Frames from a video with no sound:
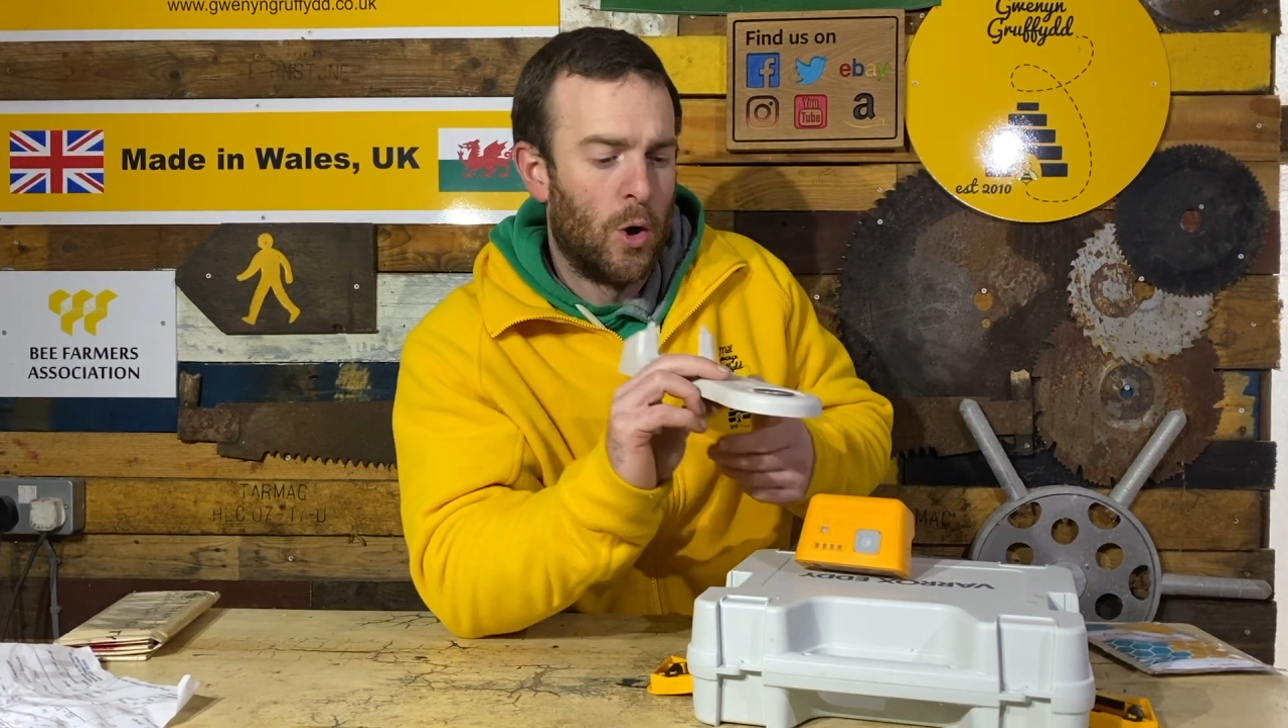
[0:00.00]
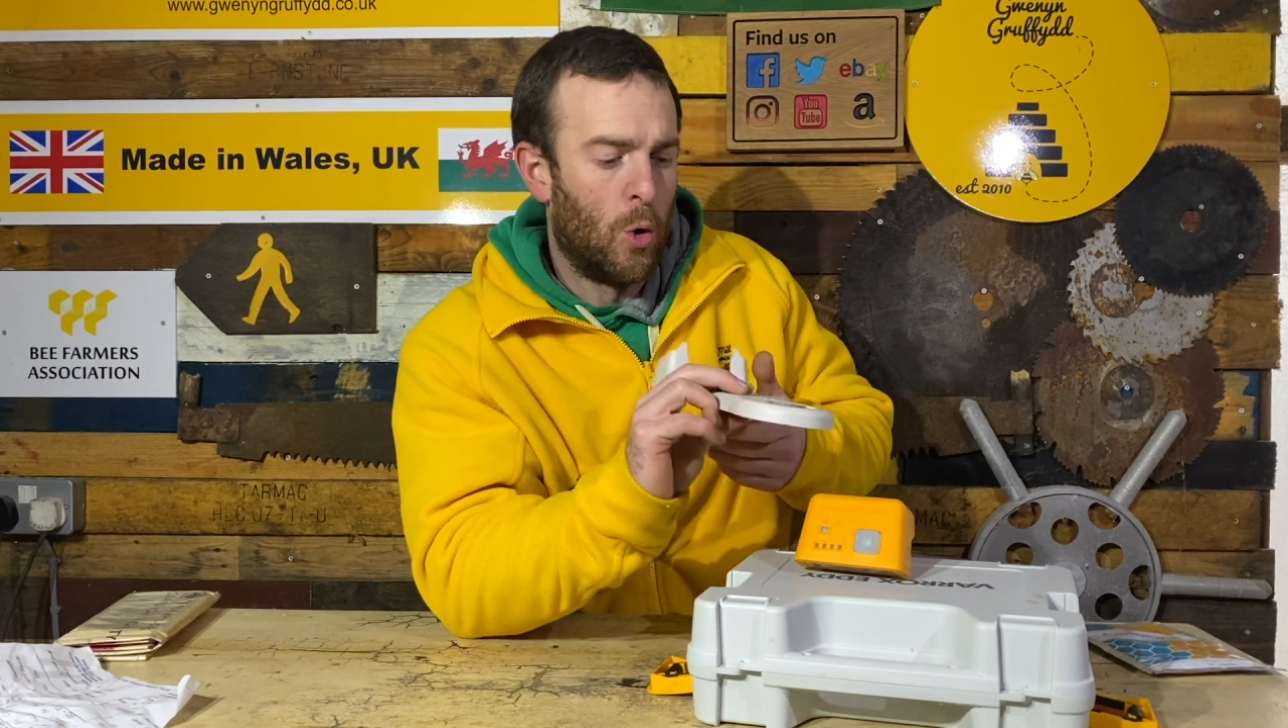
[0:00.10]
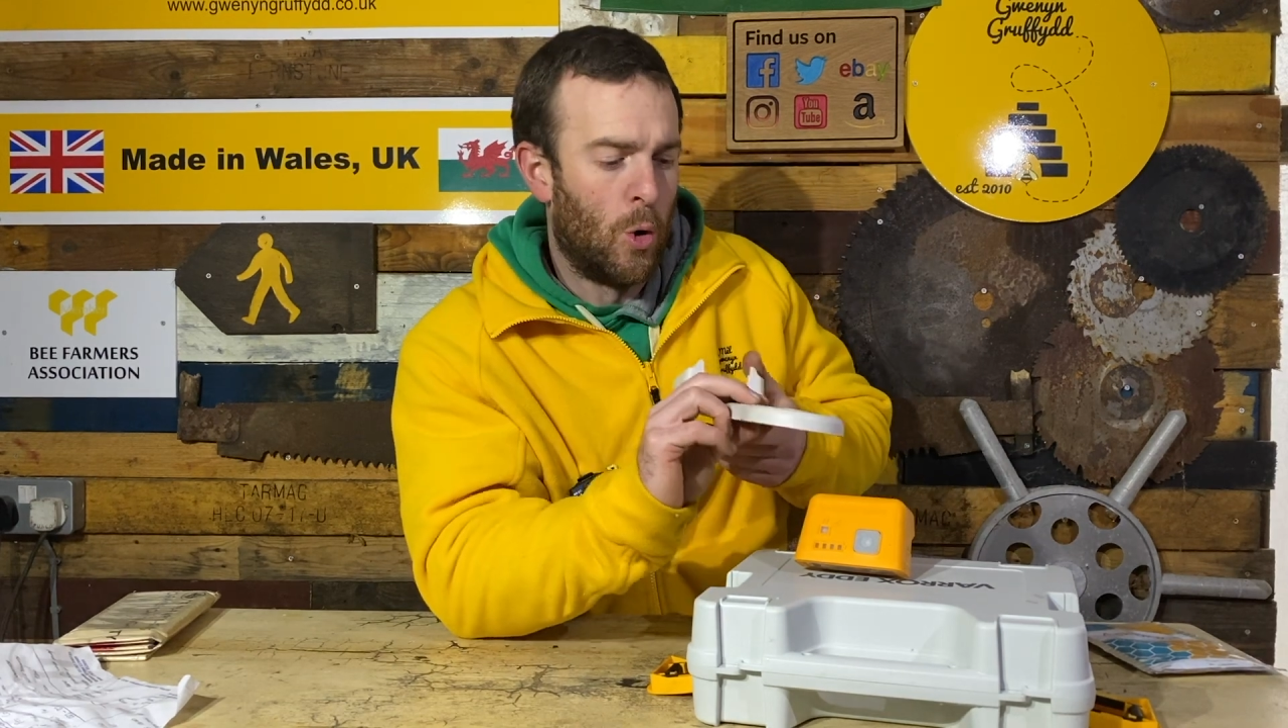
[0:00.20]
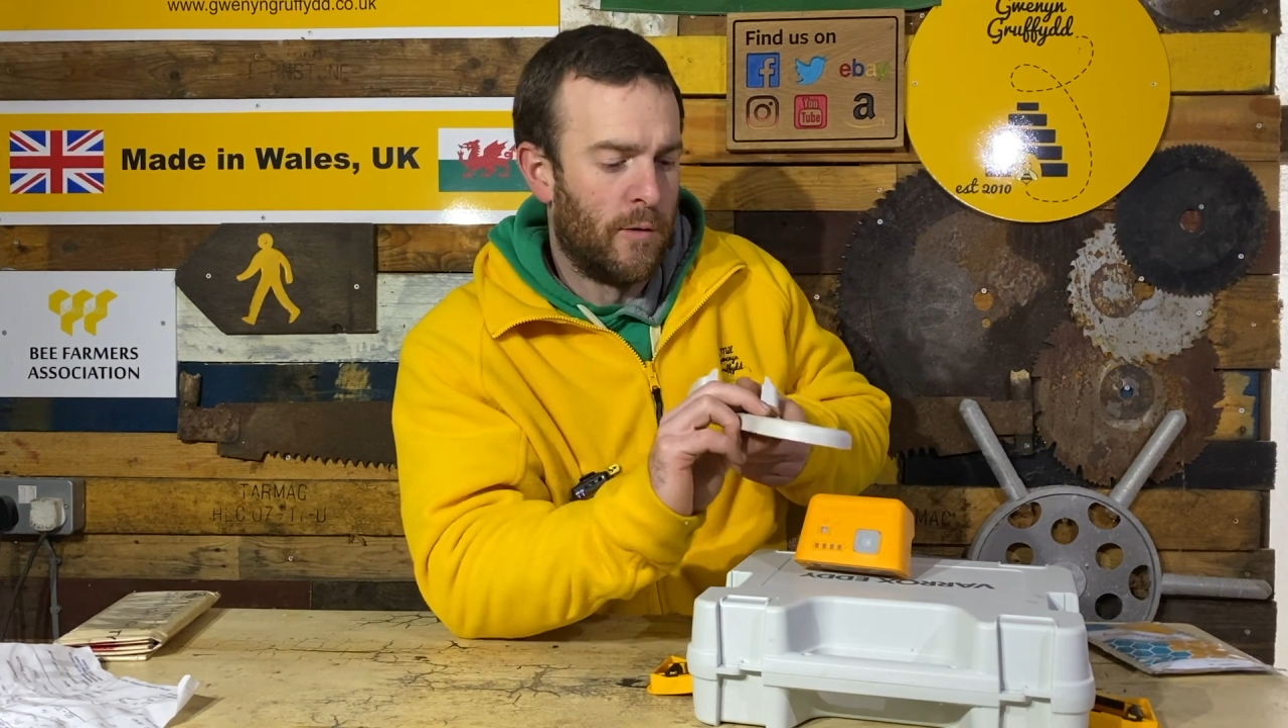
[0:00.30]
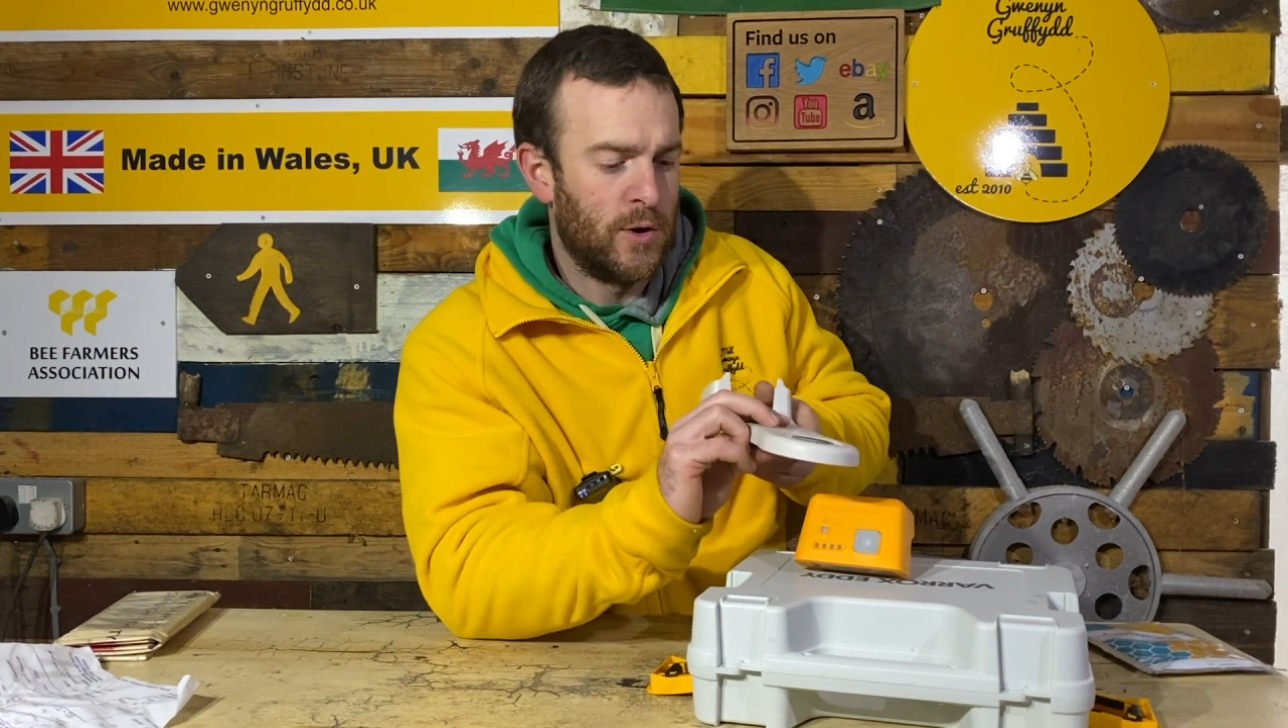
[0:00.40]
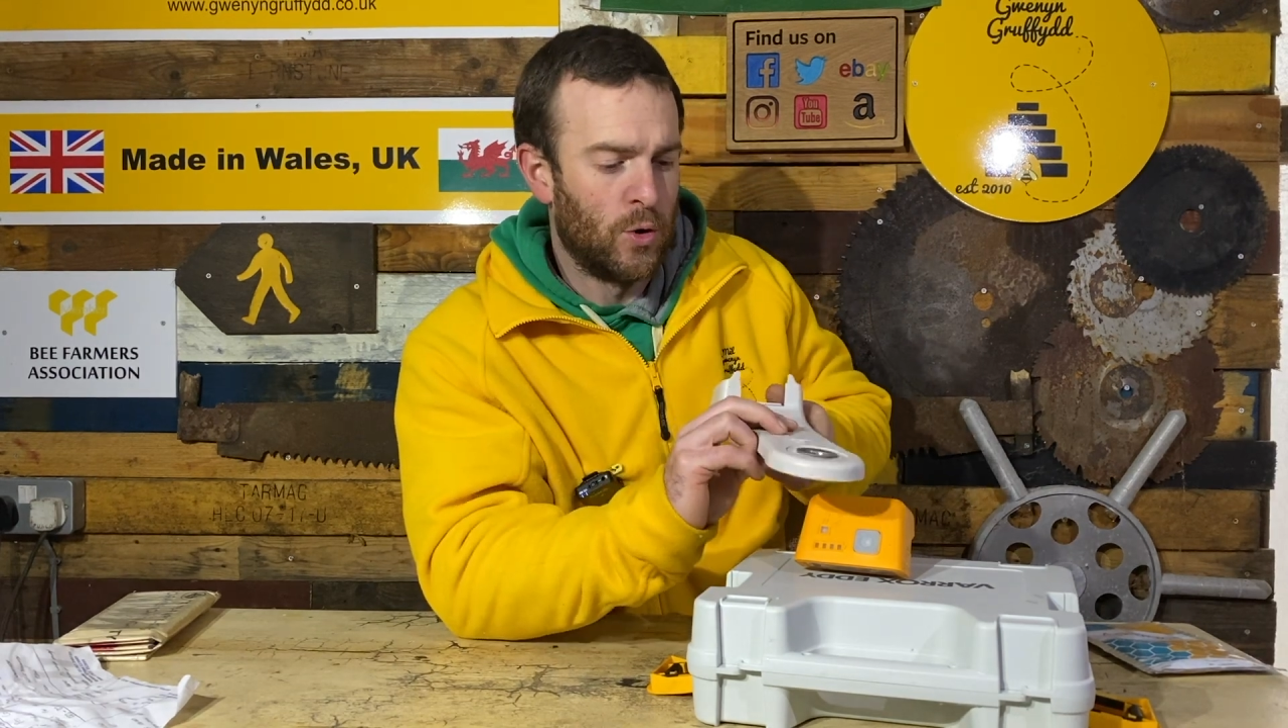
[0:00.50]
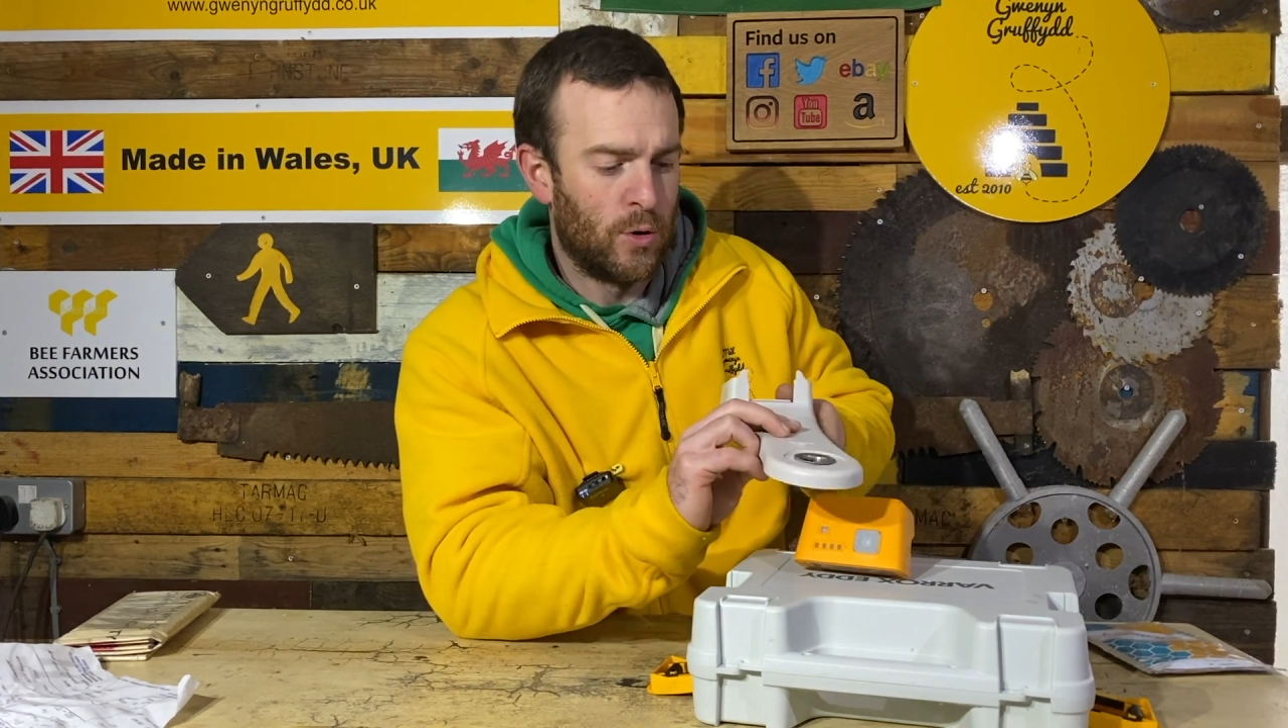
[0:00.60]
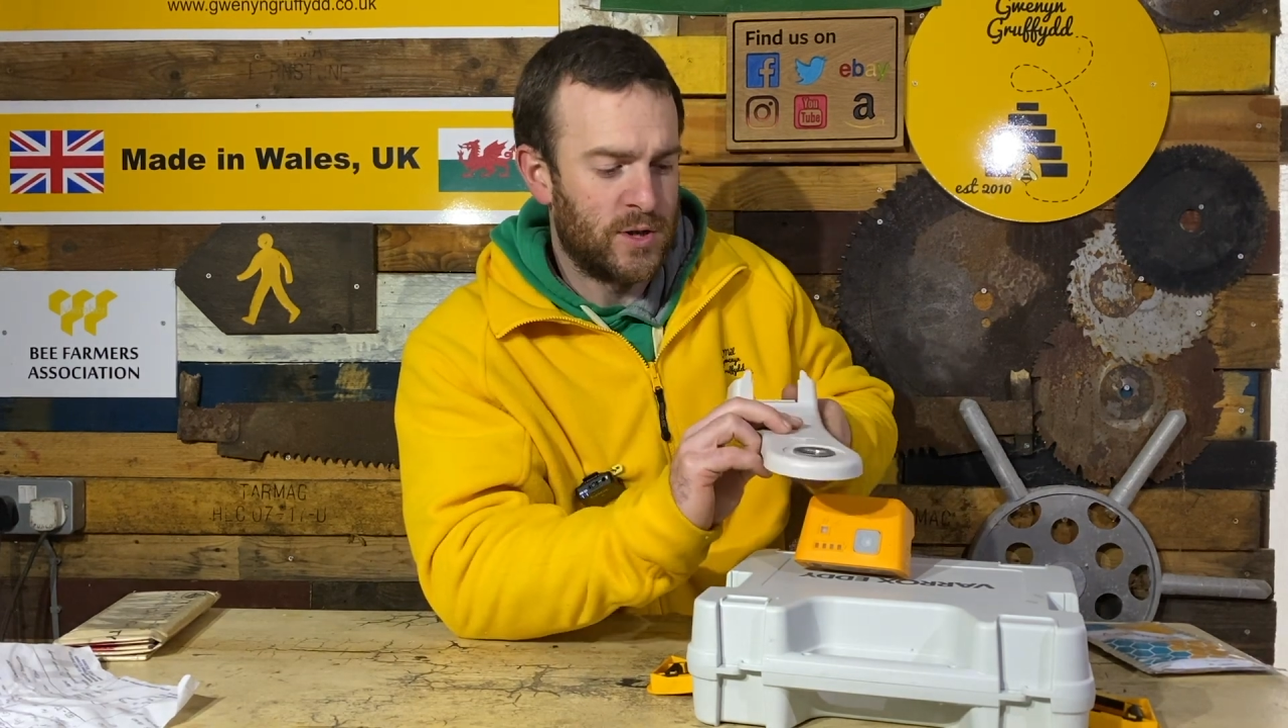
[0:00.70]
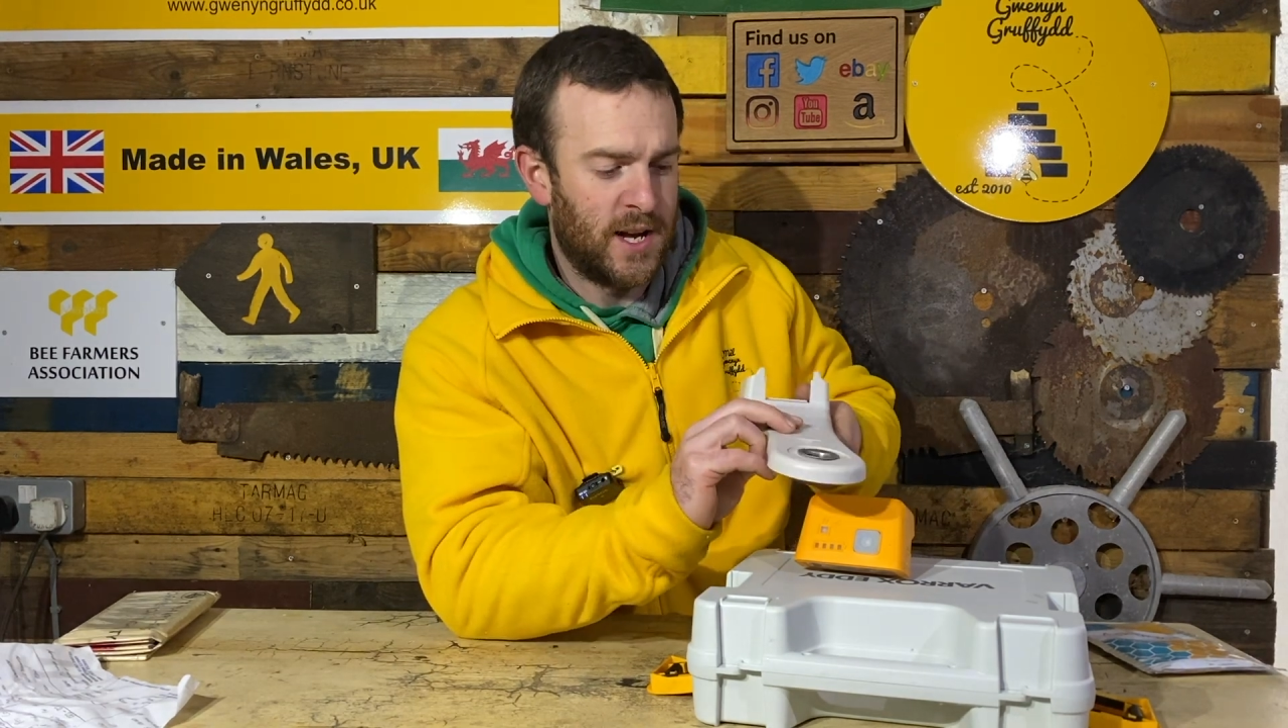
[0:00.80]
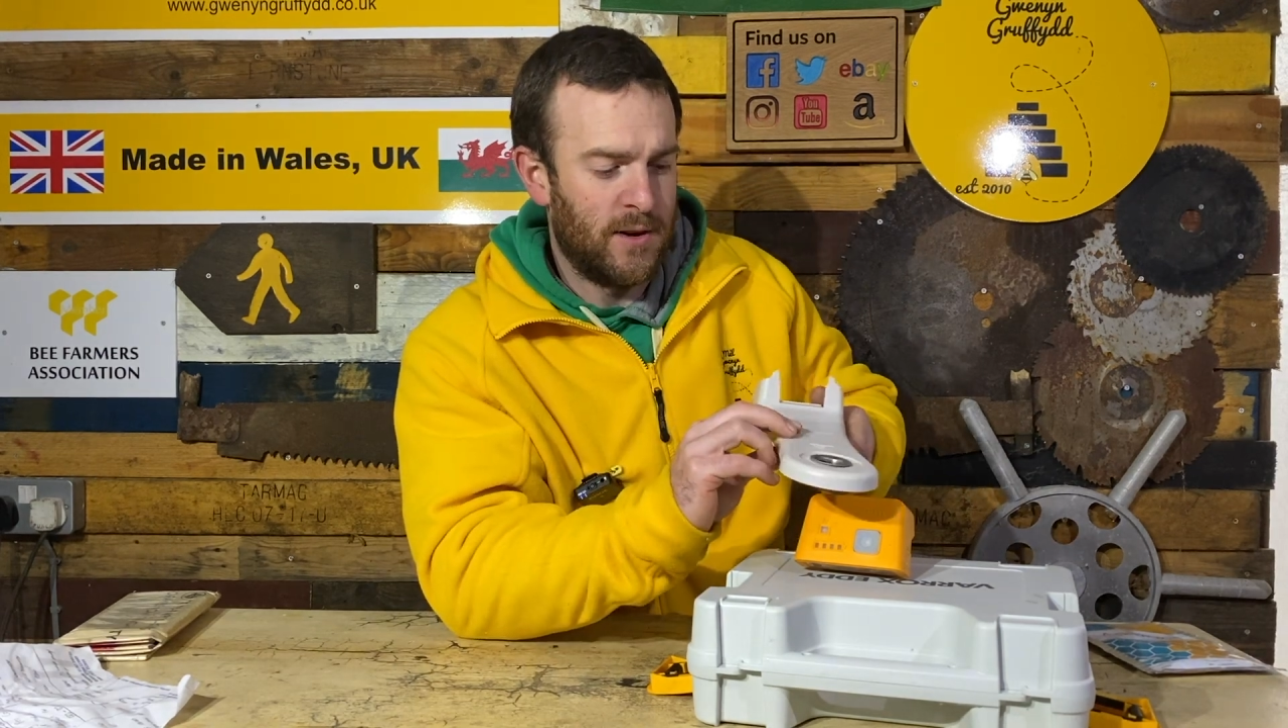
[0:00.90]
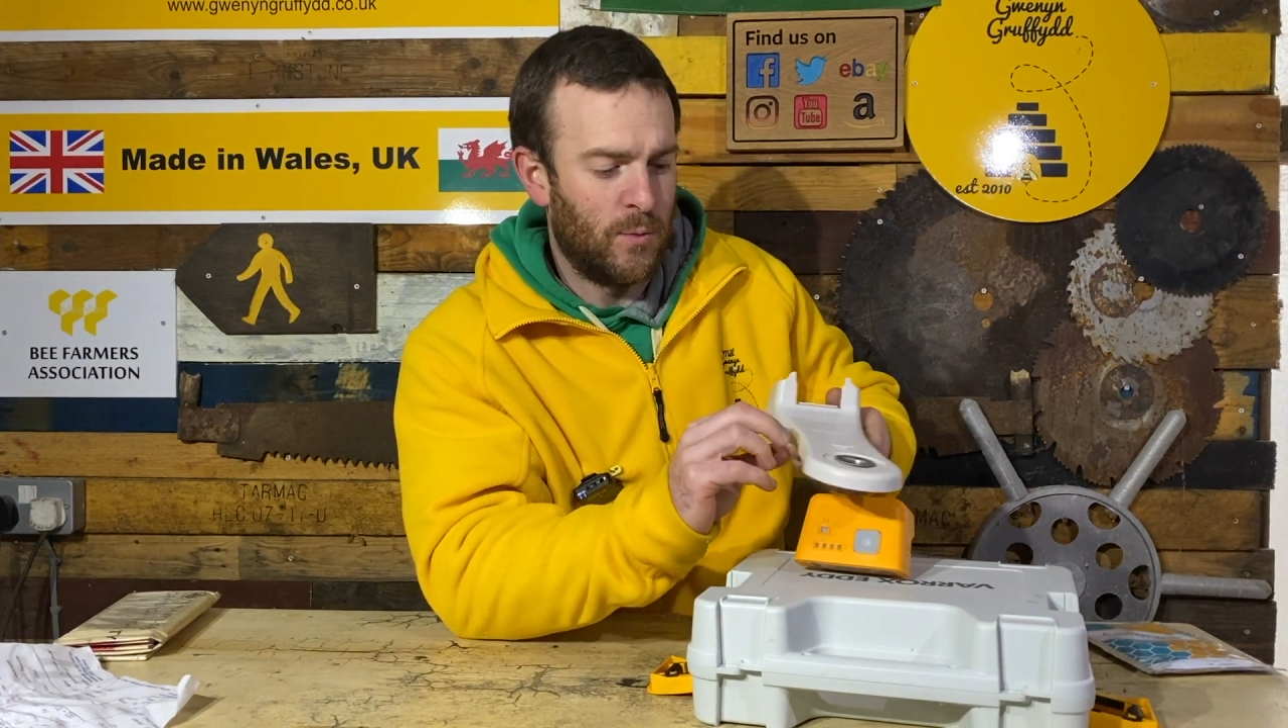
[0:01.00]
overdosing